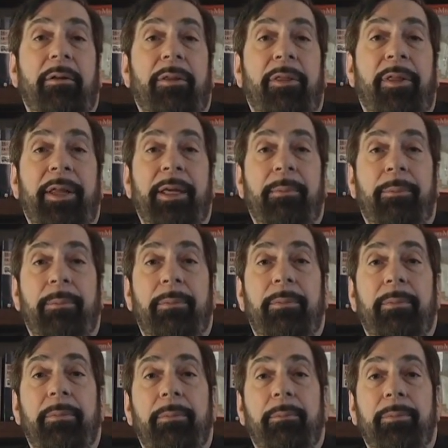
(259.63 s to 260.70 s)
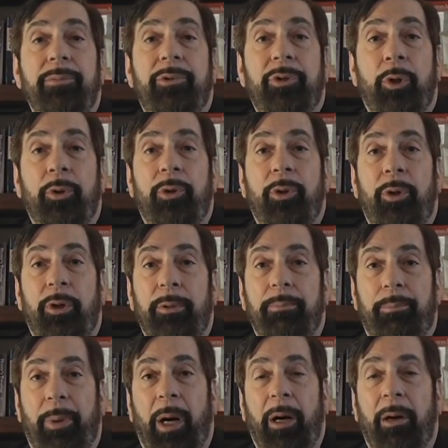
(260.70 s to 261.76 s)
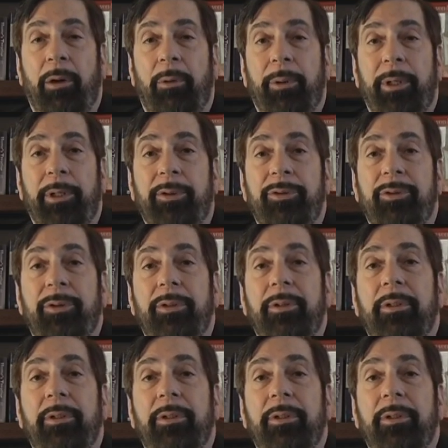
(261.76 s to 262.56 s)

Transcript: the so-called borrowers